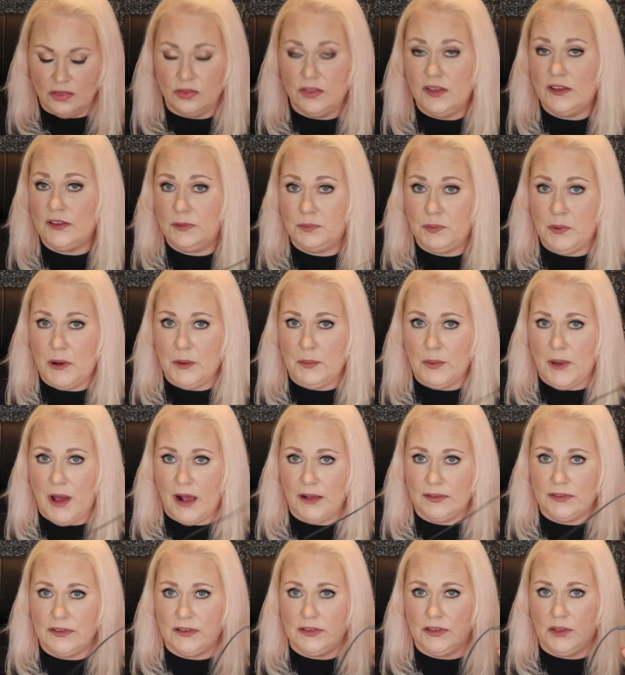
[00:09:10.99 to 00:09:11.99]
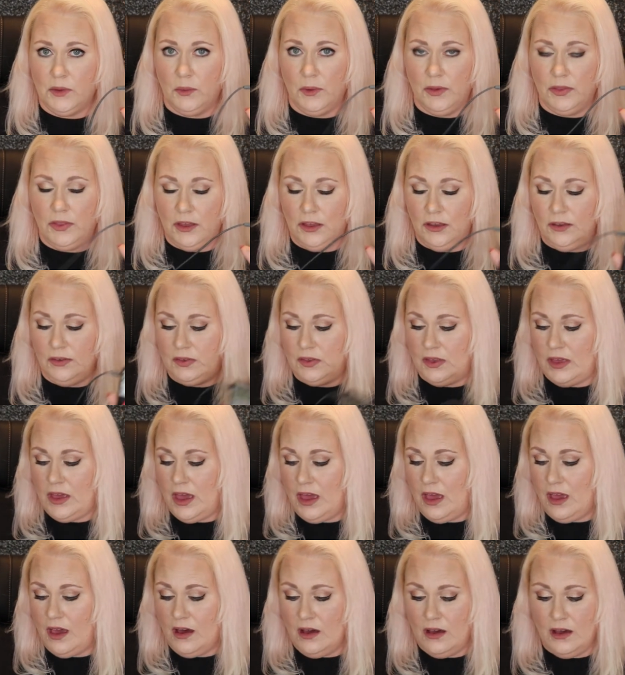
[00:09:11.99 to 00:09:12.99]
This spirit box is the one that you
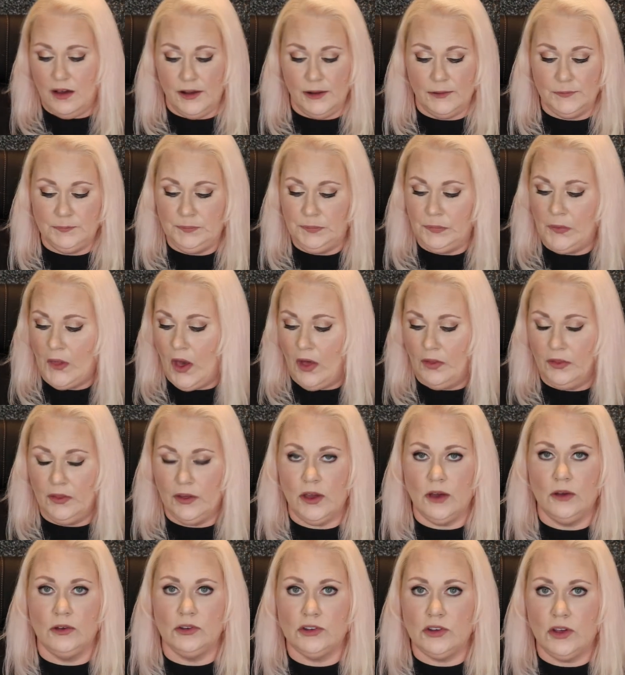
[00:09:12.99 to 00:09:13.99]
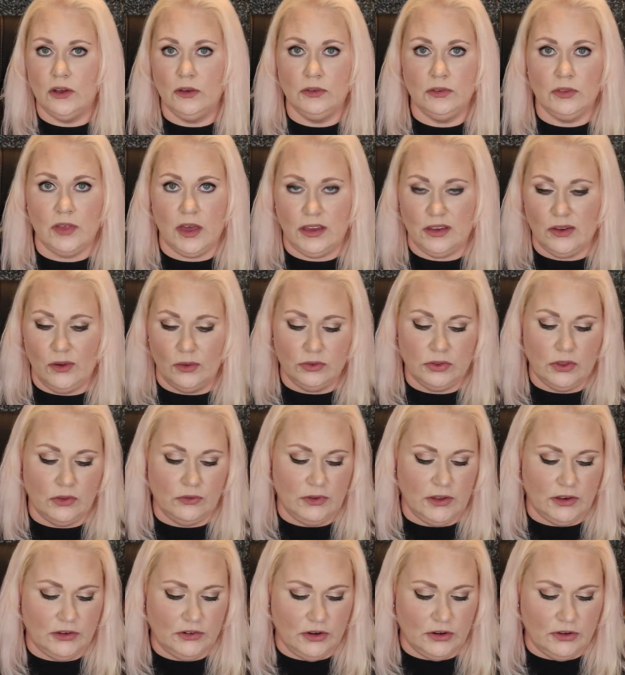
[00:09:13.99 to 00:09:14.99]
see on all the ghost shows, like Ghost
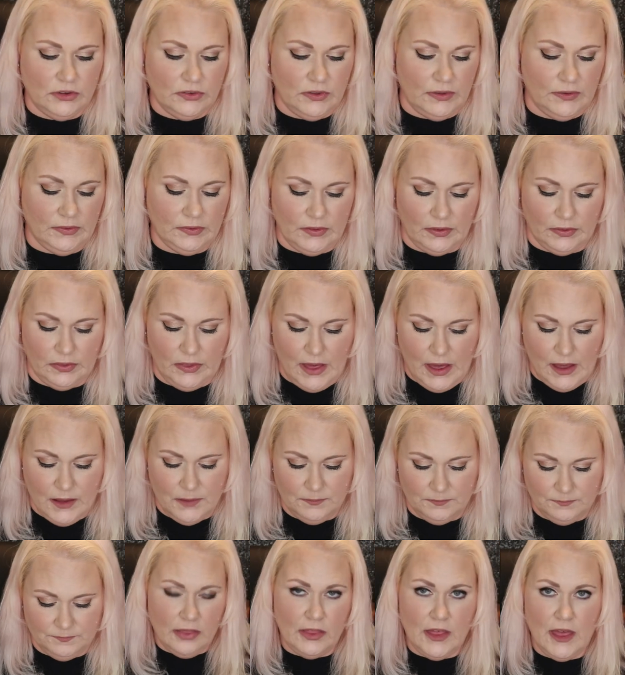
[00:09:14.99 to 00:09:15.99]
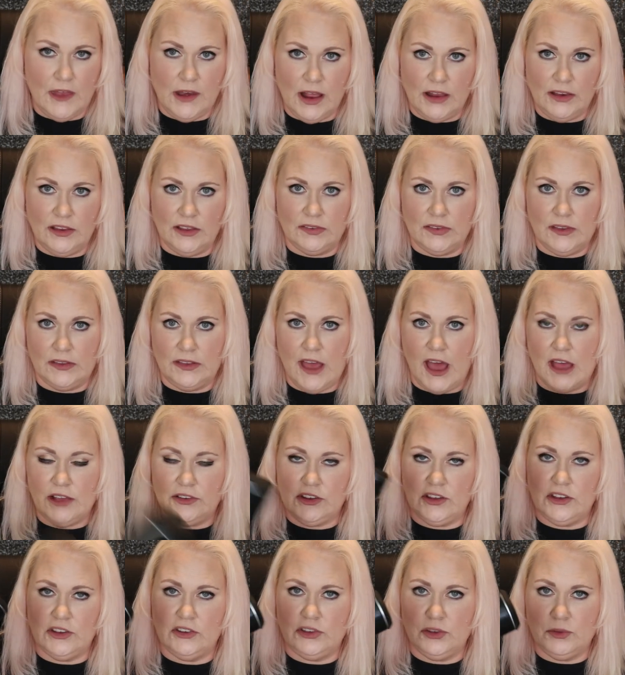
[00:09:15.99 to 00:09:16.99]
Adventures, things like that. And then I just
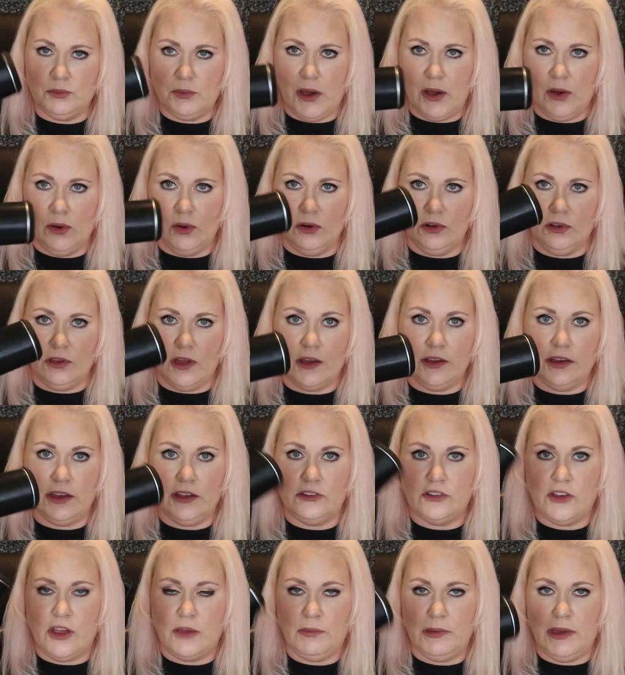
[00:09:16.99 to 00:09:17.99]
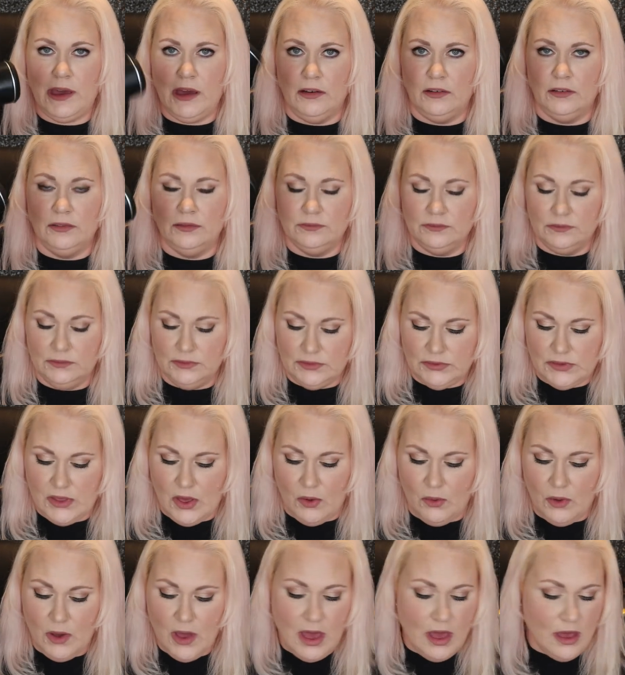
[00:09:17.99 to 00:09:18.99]
attach it to my old clunky JBL.
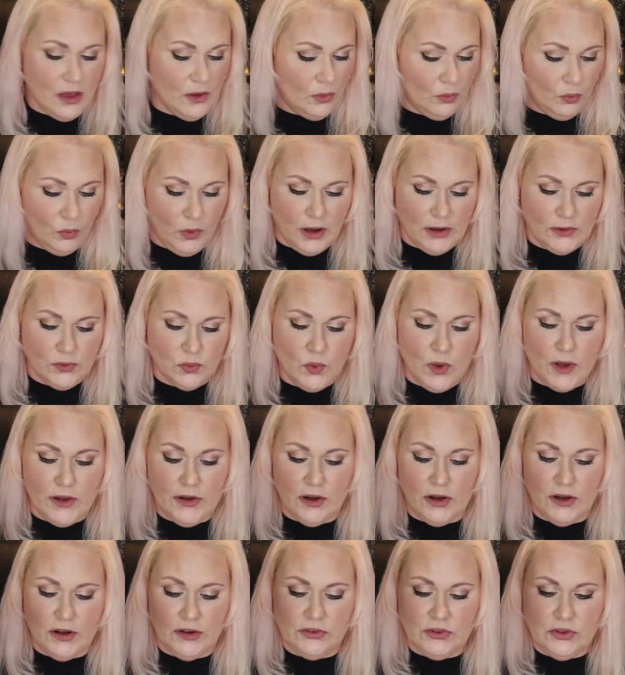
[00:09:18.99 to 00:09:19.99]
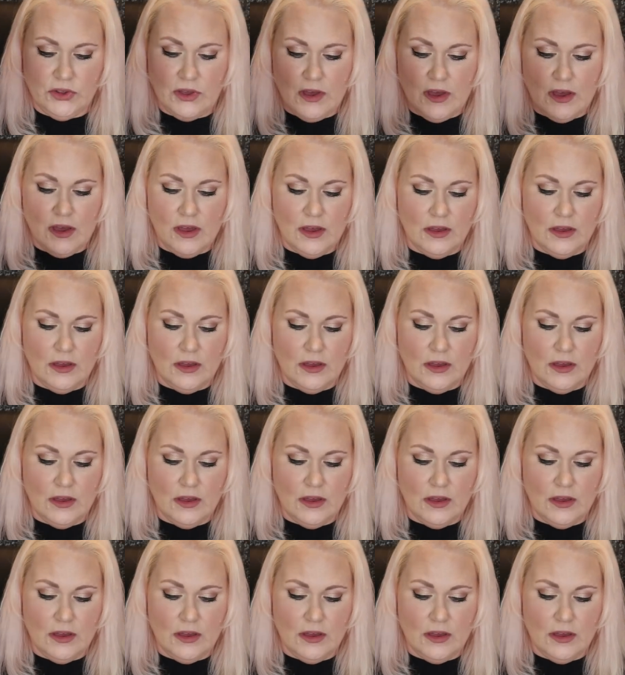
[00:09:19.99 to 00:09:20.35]
So, works wonders.